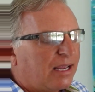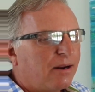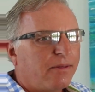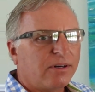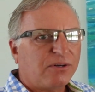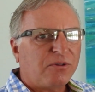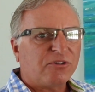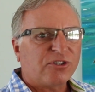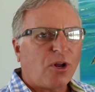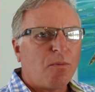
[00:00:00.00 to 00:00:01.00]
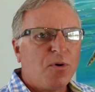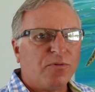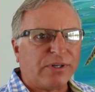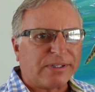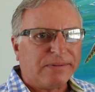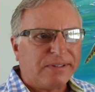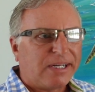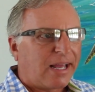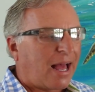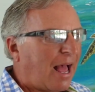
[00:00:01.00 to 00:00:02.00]
You know, they're slow moving.
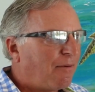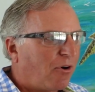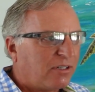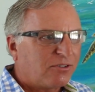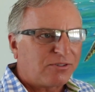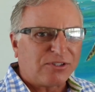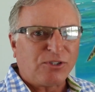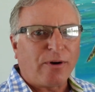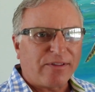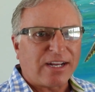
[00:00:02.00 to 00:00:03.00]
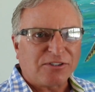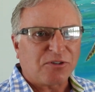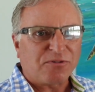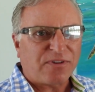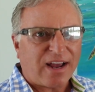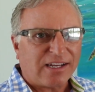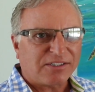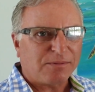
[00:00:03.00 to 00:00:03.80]
I always do everything so fast.